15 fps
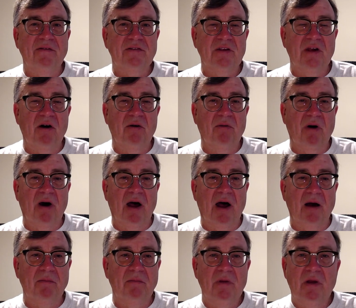So,
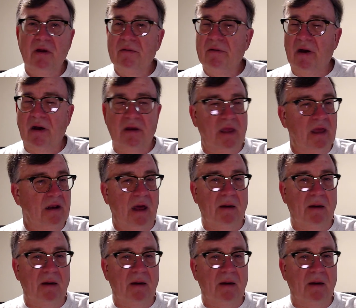um, again,